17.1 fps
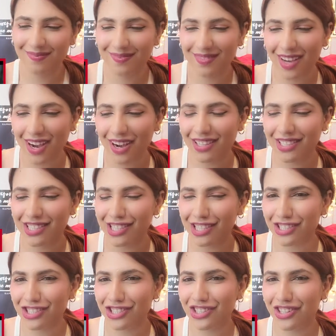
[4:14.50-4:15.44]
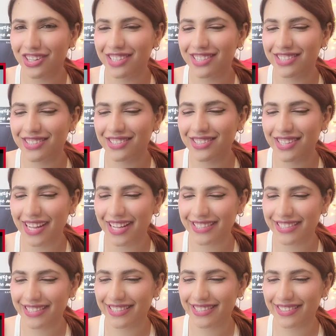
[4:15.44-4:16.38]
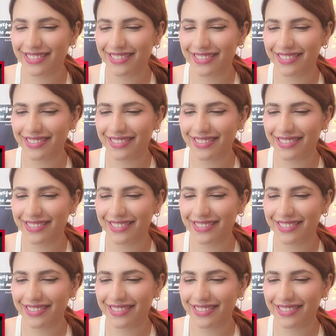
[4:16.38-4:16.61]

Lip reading: Oh, she's short too, that's cute.